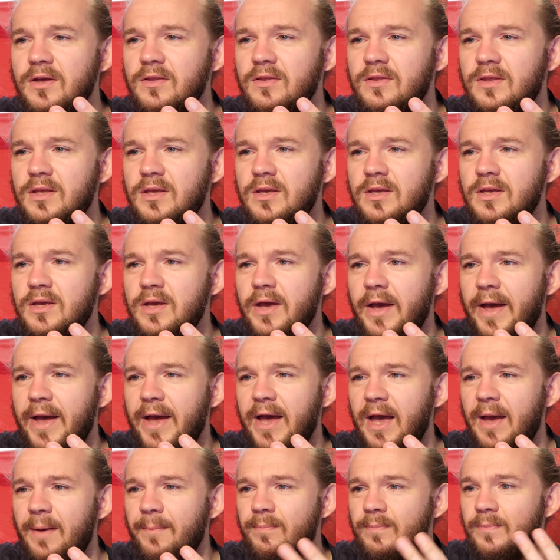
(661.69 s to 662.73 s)
the
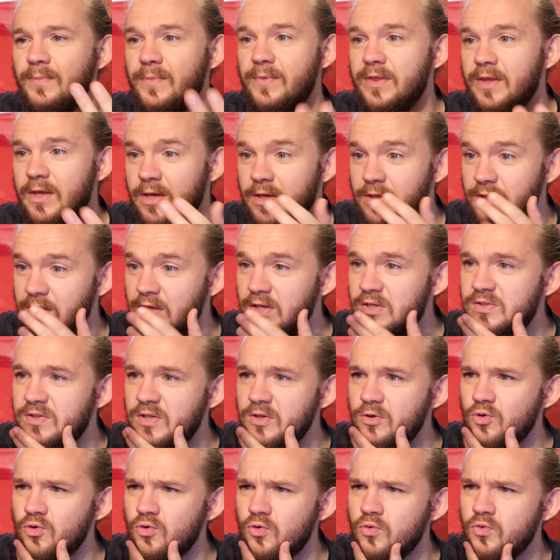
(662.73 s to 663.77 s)
yeast
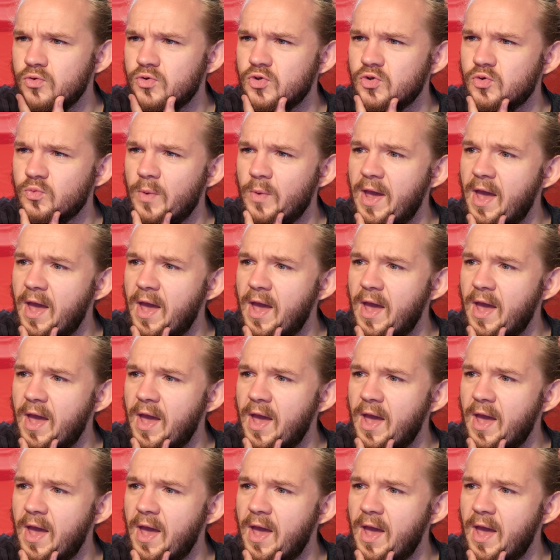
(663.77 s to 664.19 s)
that you use as